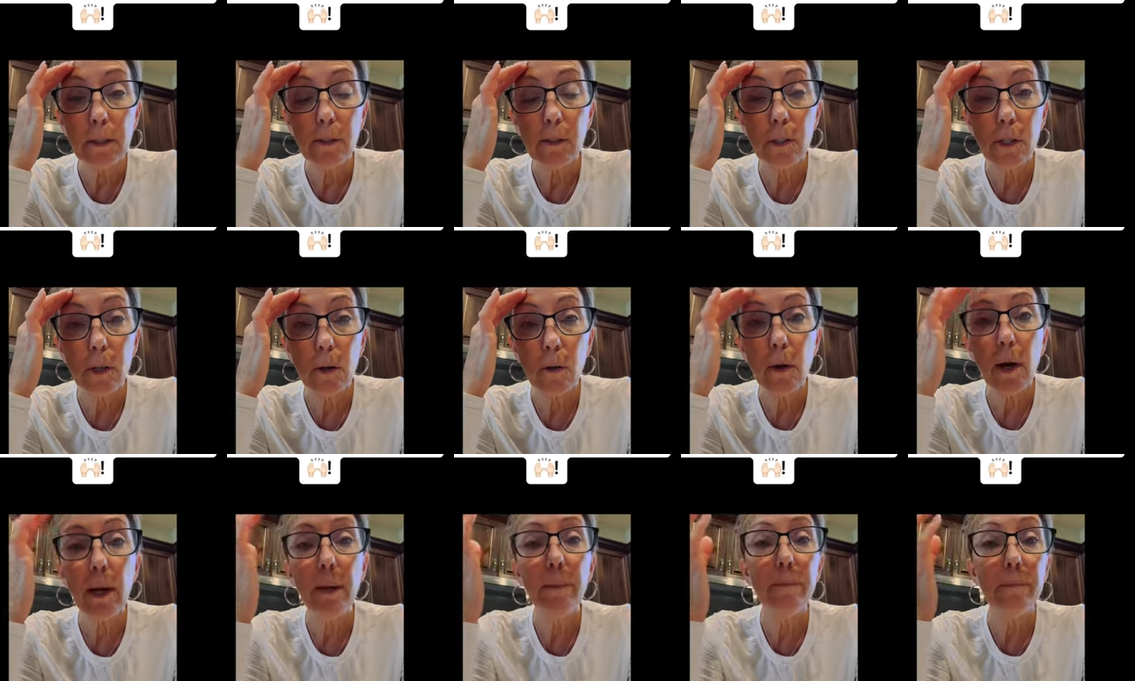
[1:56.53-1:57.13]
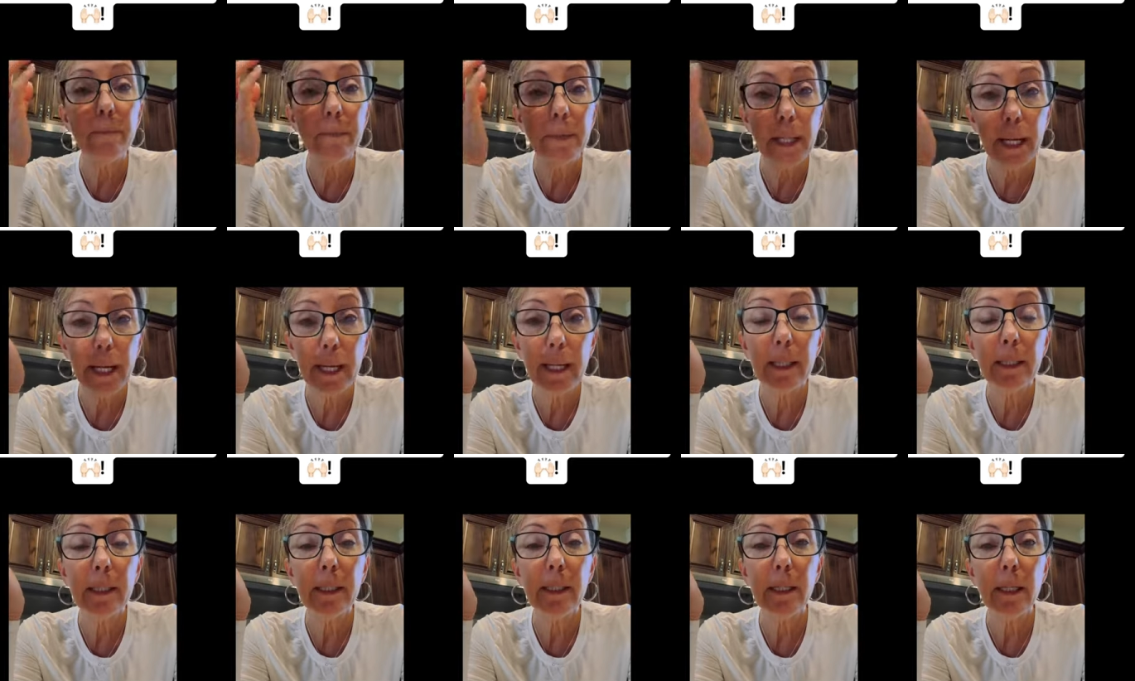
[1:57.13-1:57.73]
So I
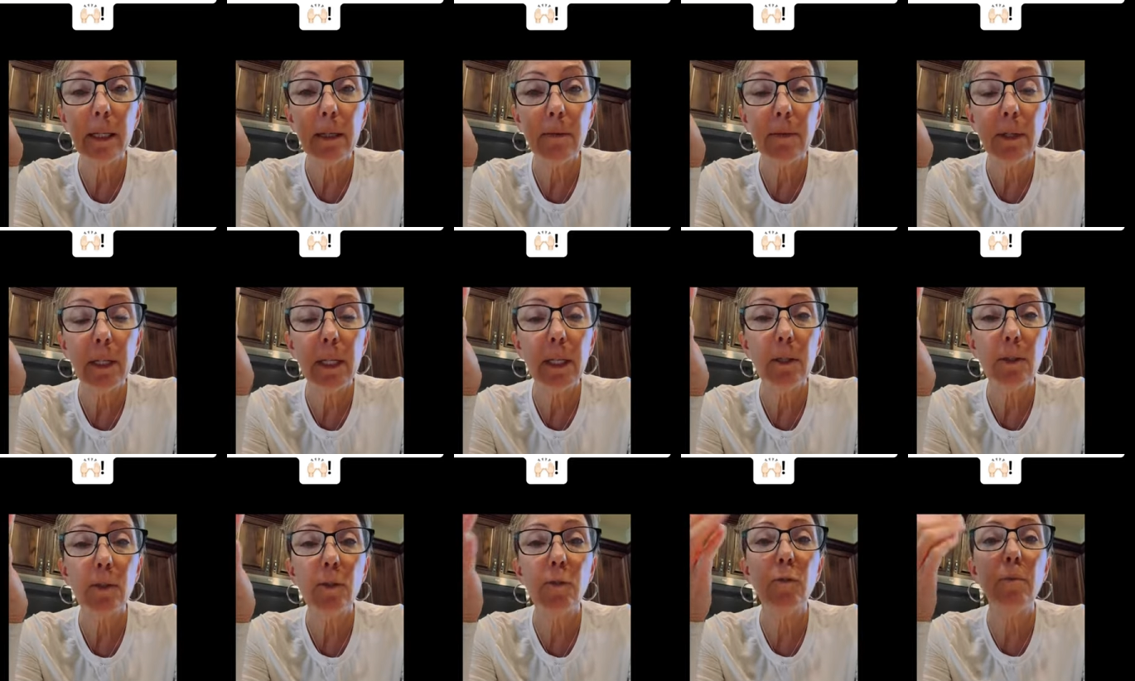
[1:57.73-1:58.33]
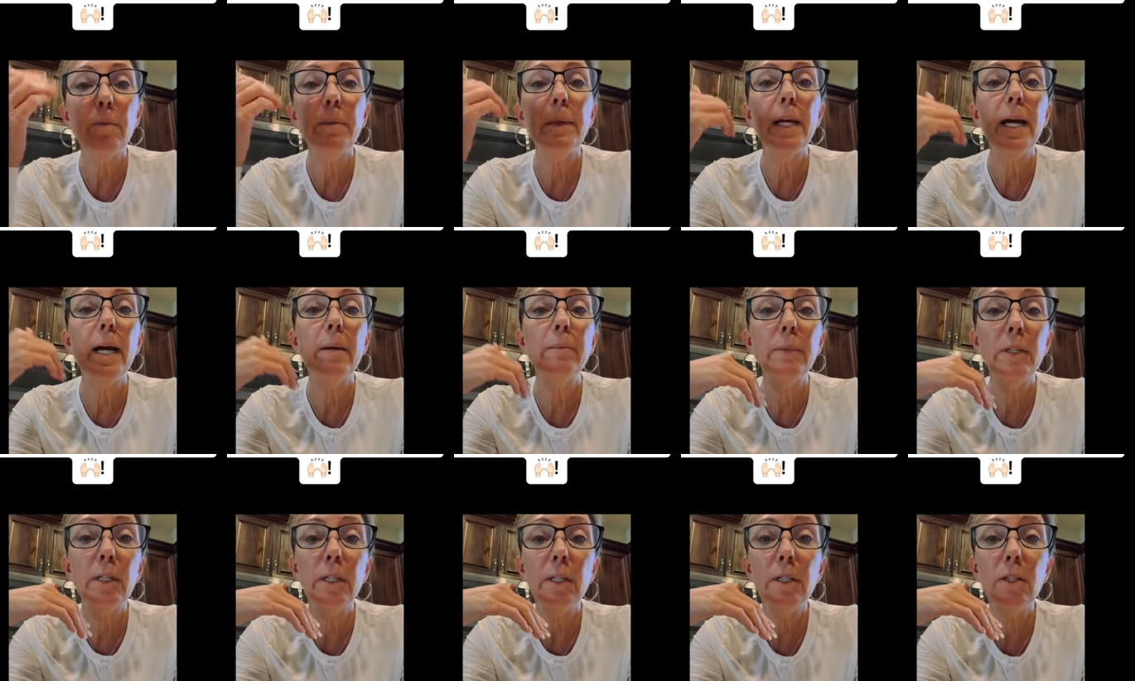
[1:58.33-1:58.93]
plan on seeing videos from me.
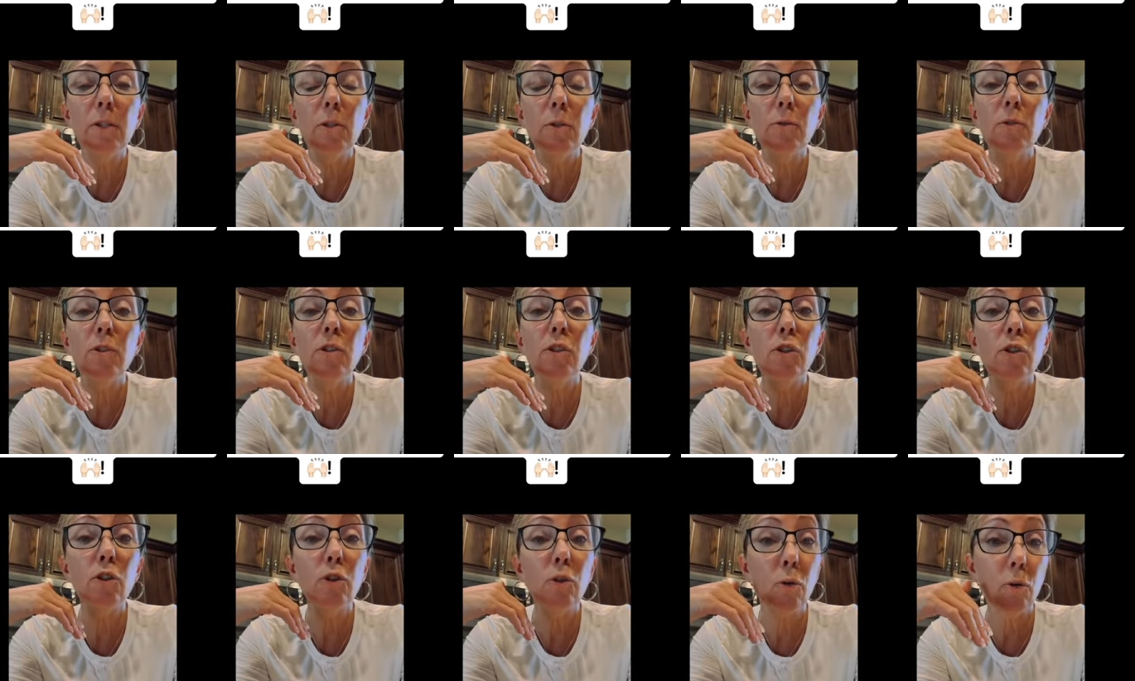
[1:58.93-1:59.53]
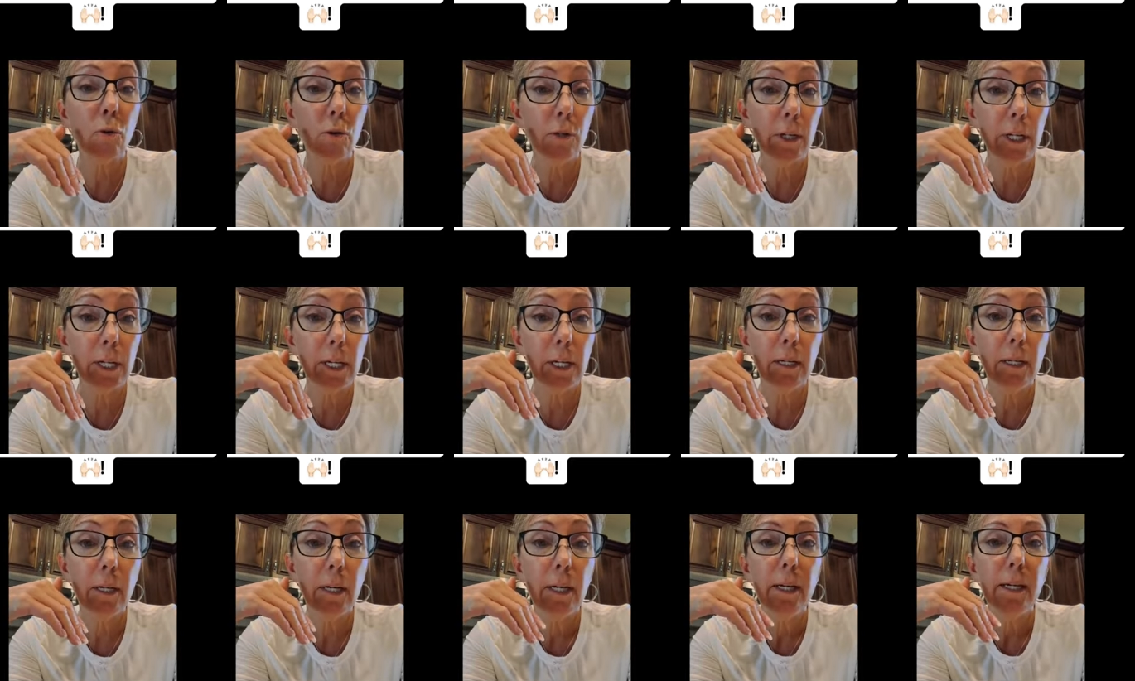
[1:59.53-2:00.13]
I'm going to use
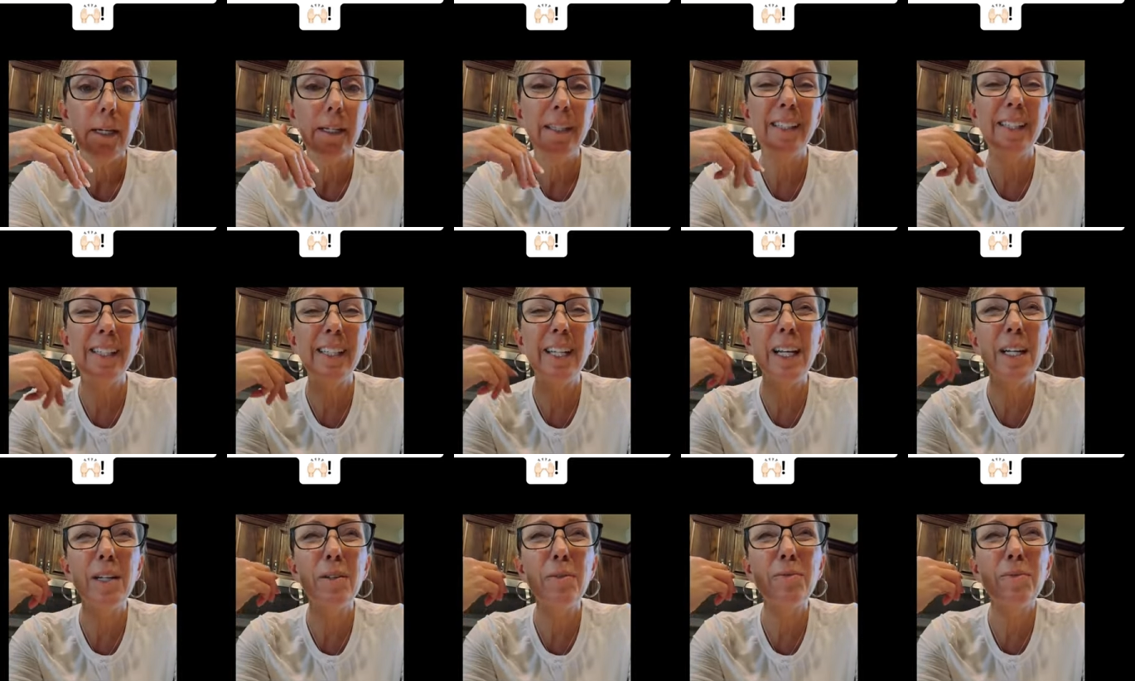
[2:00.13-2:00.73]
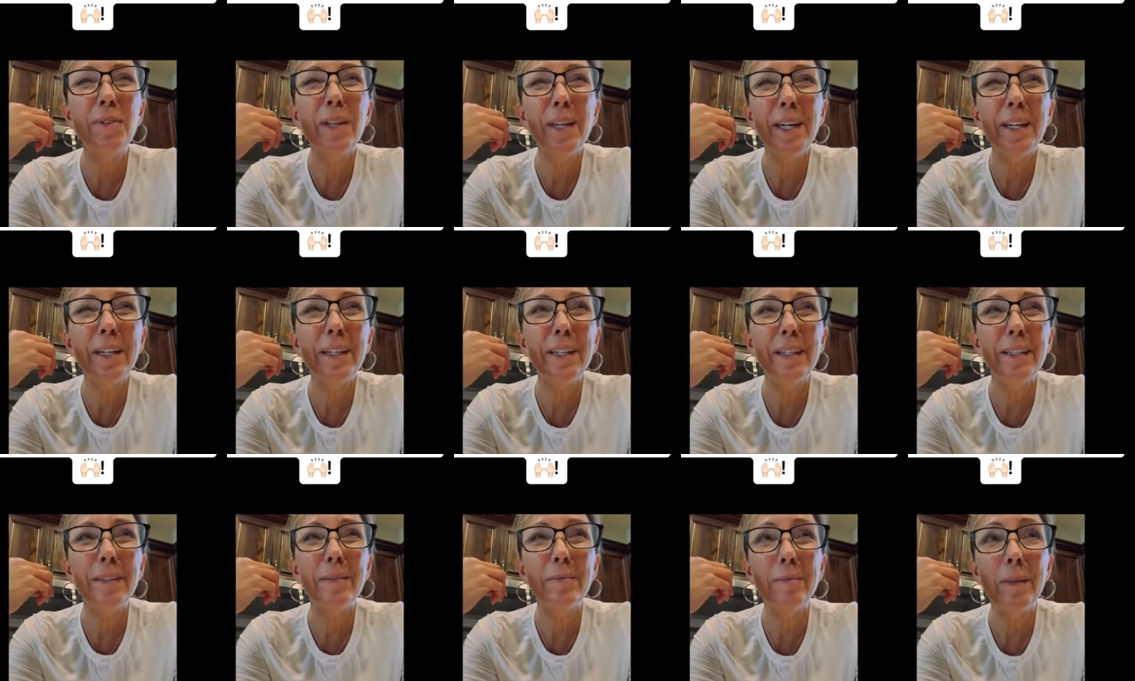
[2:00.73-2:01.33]
story instead of
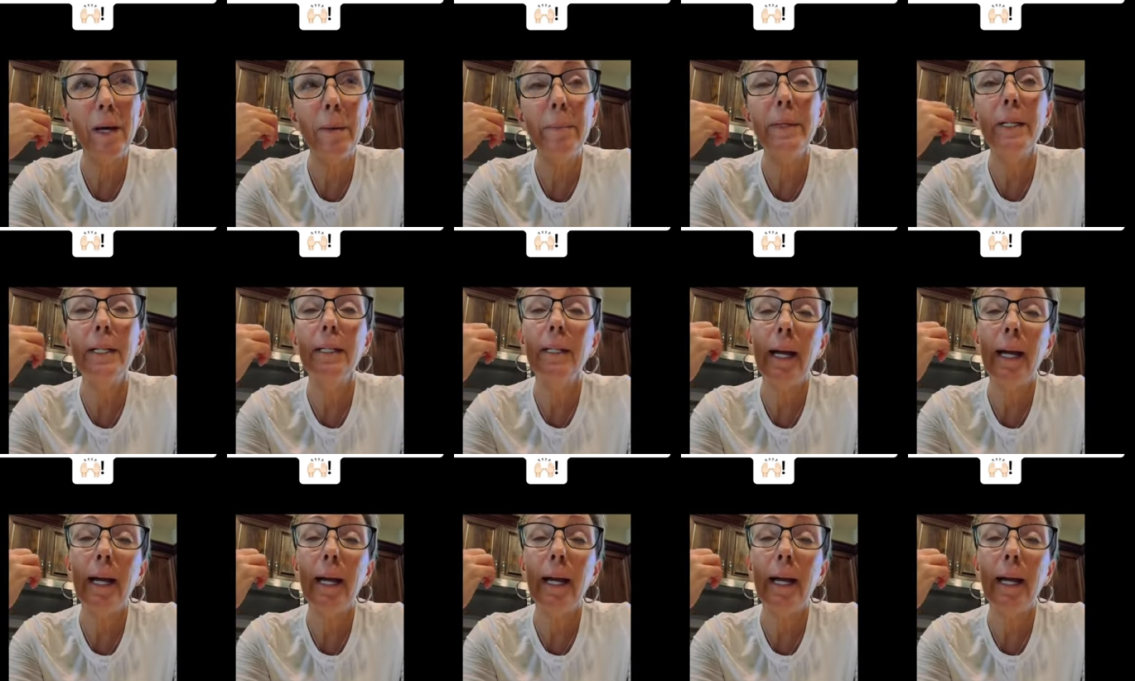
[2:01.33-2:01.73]
like I mean,